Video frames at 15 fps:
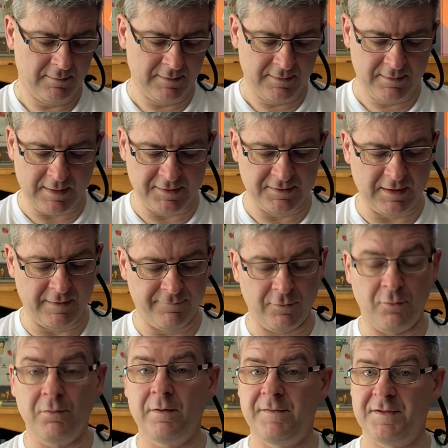does that for
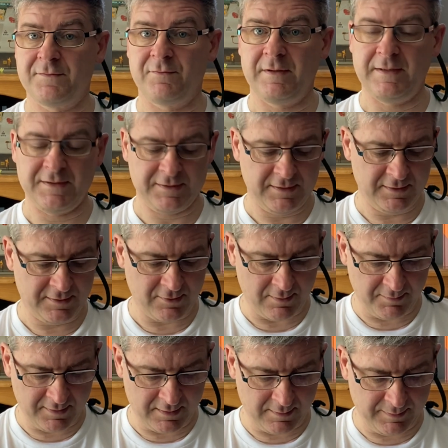all of its releases. So I'm
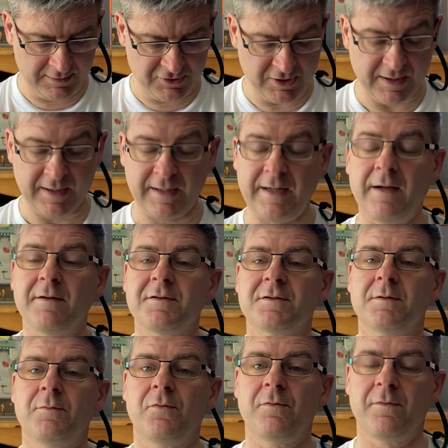going to be checking out
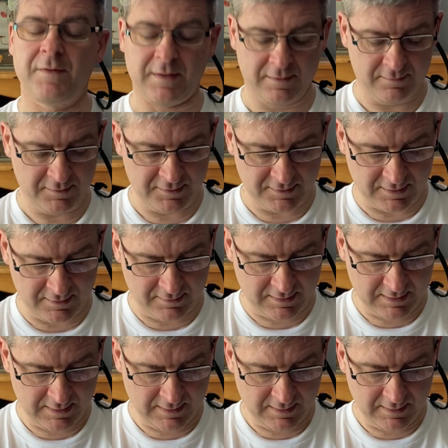some more of those. So
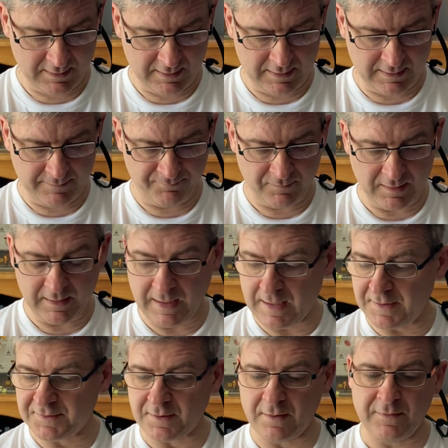yeah,
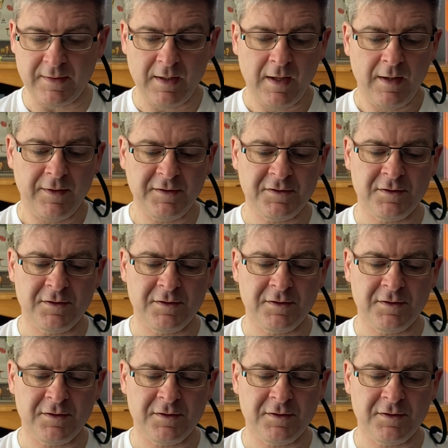so this is